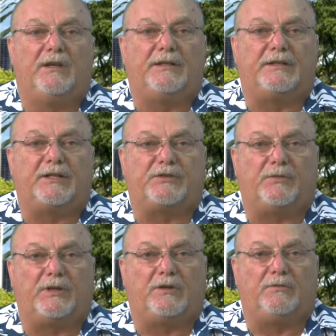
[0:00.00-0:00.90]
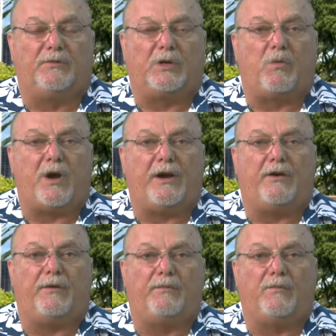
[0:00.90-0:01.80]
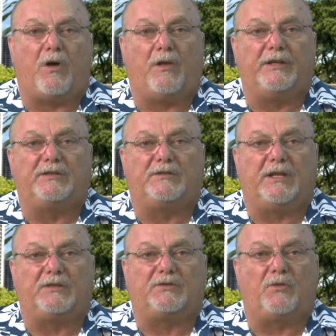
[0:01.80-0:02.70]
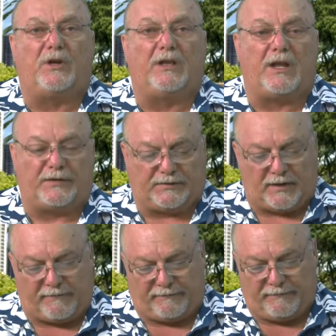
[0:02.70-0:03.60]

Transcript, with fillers: that doesn't require hauling and storing a lot of stuff.